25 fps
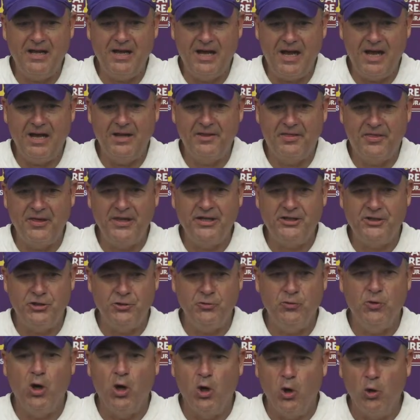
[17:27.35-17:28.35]
I, I think
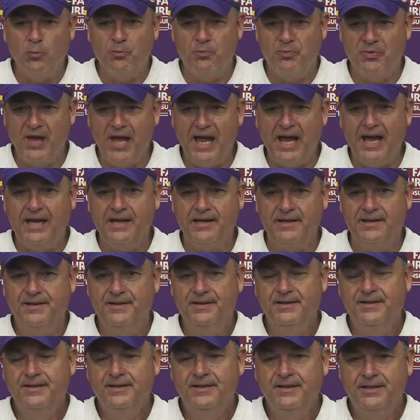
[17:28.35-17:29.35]
you hope that
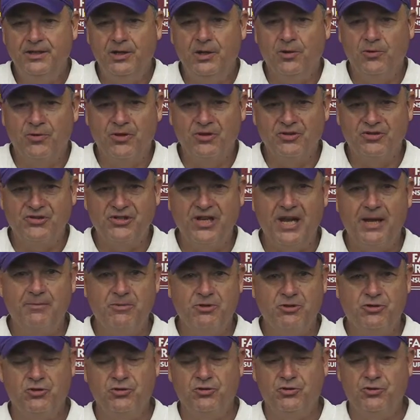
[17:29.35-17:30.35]
you know, the same
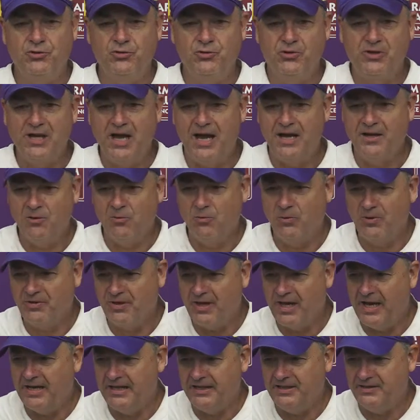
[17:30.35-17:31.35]
as you do kind of with
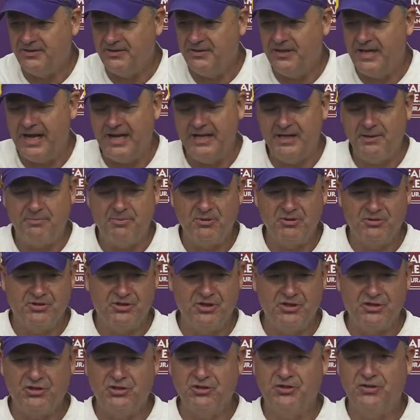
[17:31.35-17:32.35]
any any
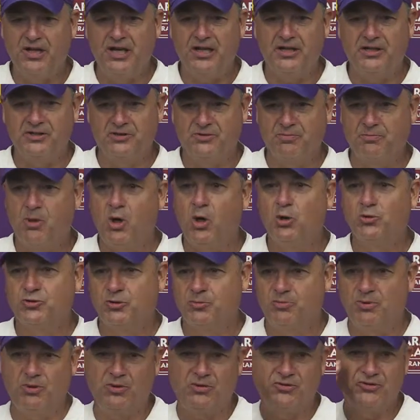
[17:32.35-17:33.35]
position that is
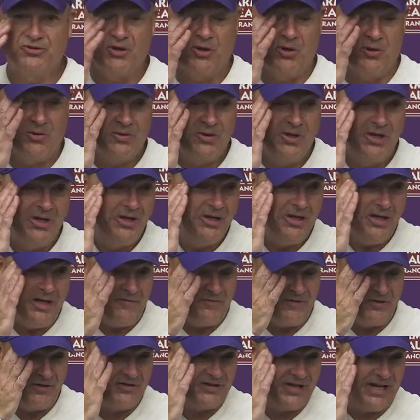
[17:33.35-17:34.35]
multiple. So
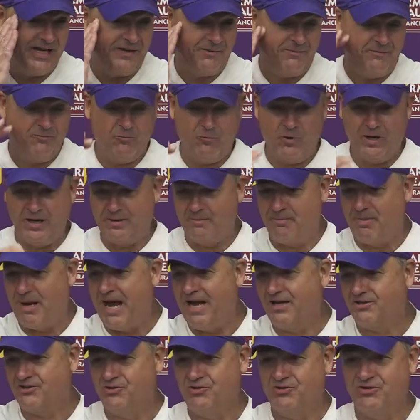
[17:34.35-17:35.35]
if you take running
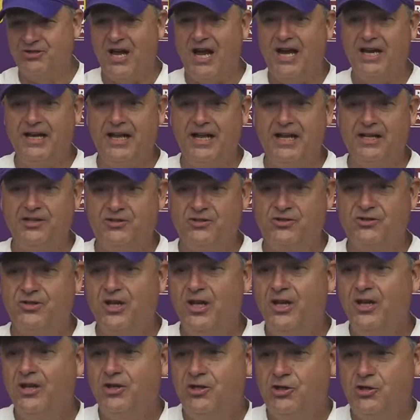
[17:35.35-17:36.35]
backs or tight ends,
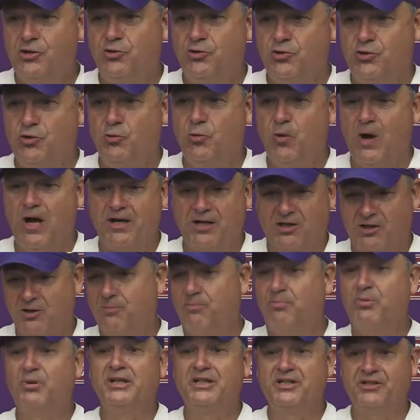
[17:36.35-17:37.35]
you, you want a
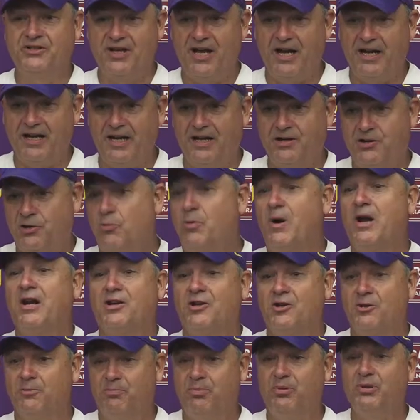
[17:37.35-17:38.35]
complete tight end. You want a
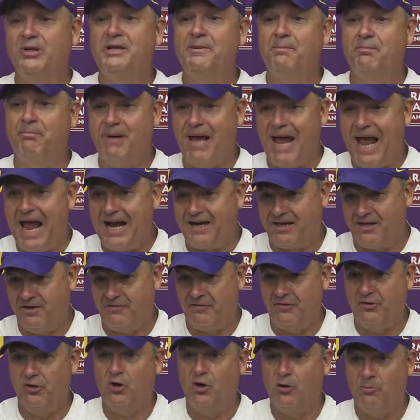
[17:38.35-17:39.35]
complete back
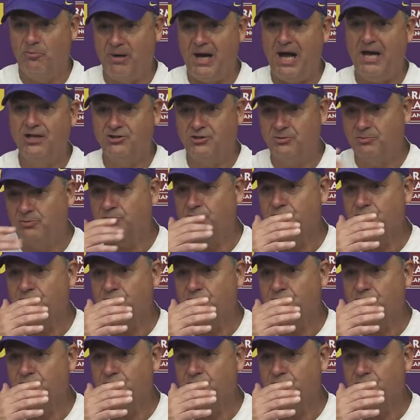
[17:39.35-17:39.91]
if at all possible